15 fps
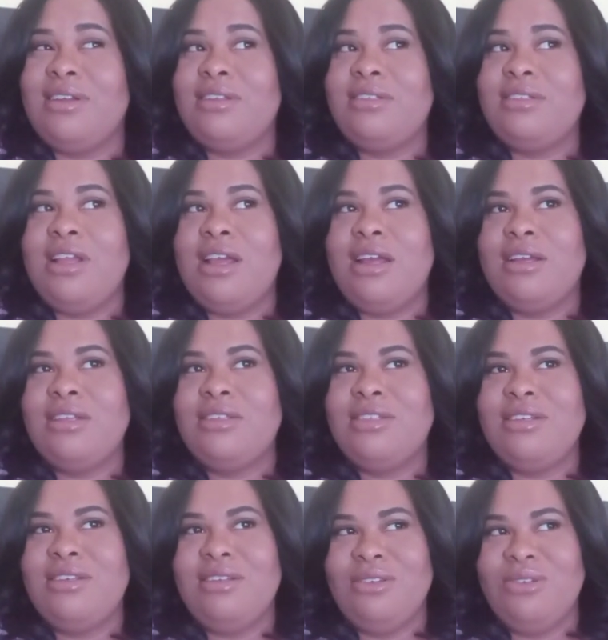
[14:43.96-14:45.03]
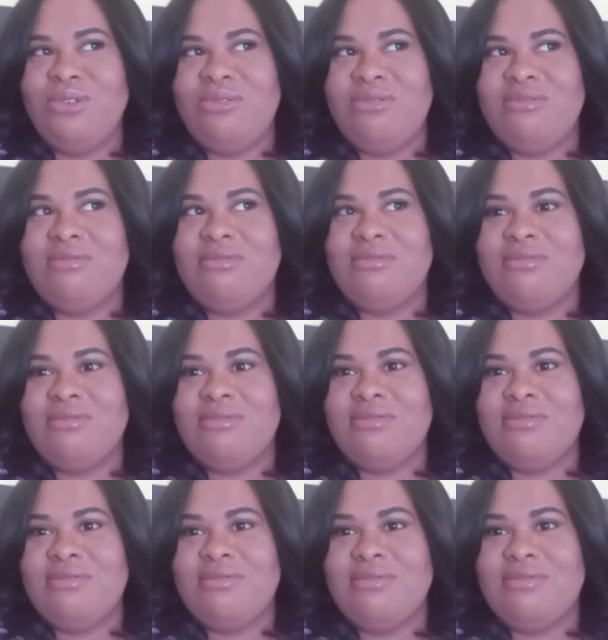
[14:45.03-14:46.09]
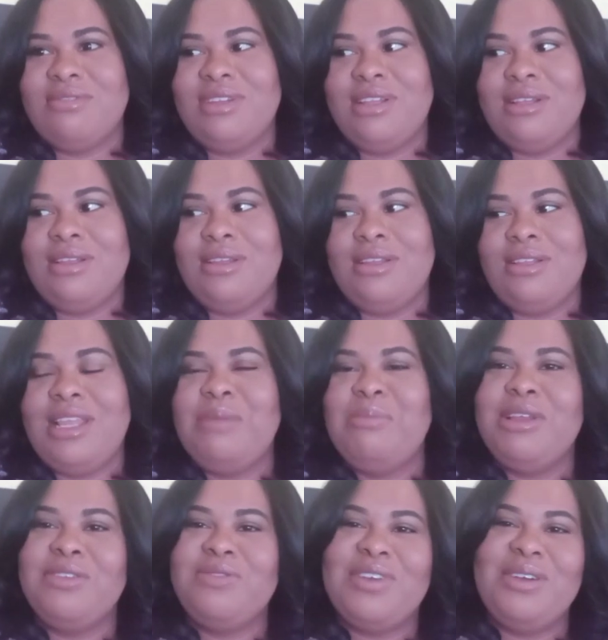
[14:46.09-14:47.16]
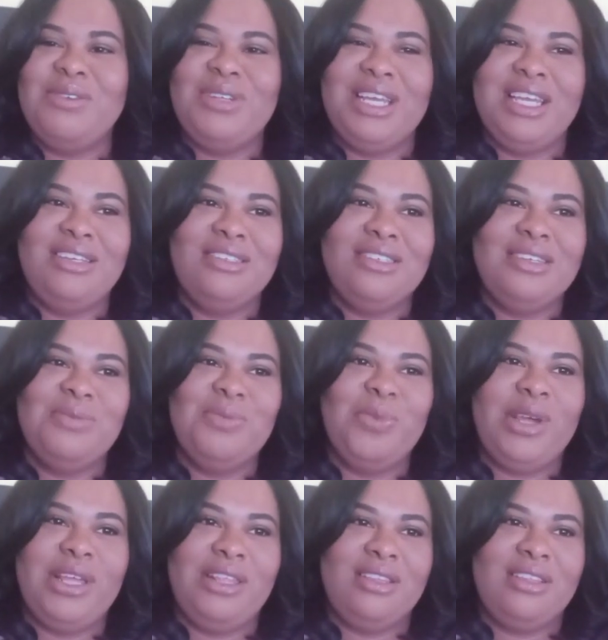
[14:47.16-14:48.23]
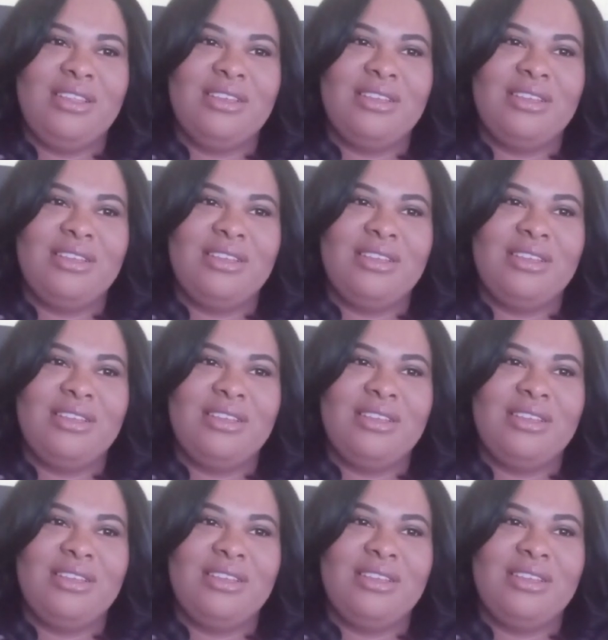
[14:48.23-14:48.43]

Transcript: is it glue? They mix foundation with